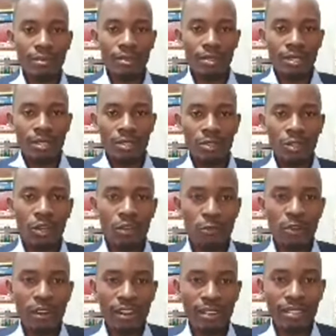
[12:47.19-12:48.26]
So if you
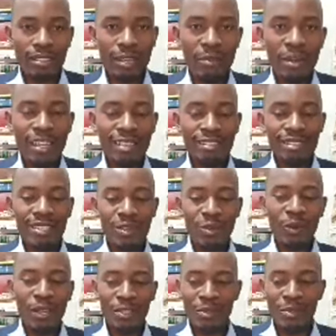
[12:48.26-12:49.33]
are summarizing, you want
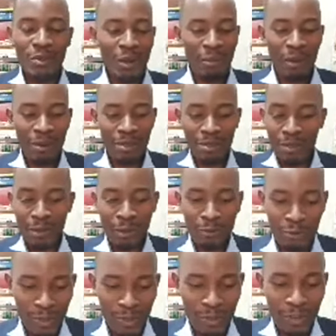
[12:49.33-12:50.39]
to know about law of
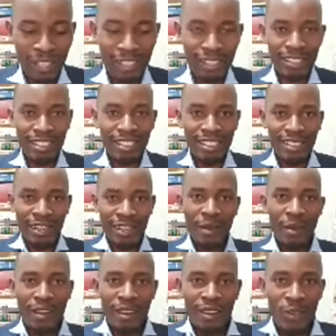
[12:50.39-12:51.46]
contract,
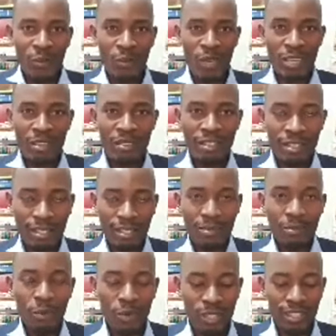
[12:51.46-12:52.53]
you may
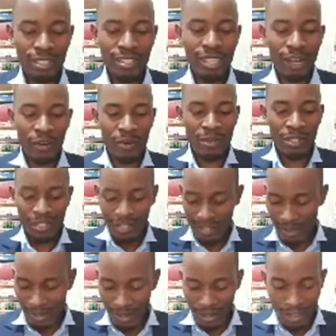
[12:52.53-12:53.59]
put this down.
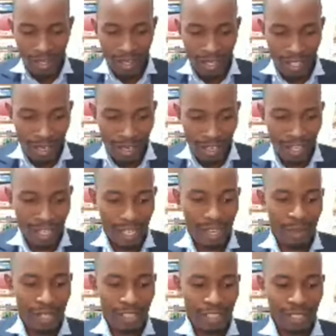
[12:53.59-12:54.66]

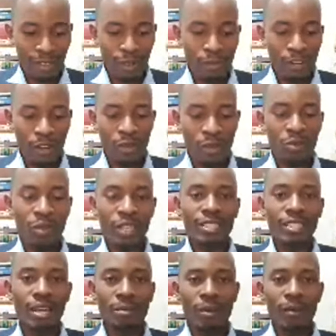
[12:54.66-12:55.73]
Elements of a contract.
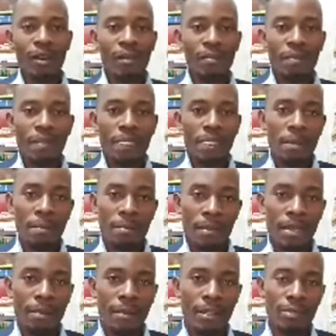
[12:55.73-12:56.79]
Number 1, there
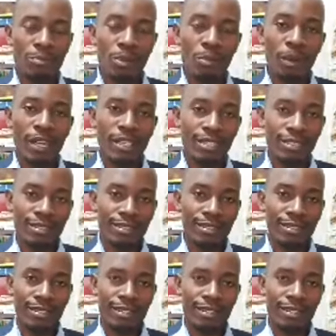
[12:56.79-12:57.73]
must be parties.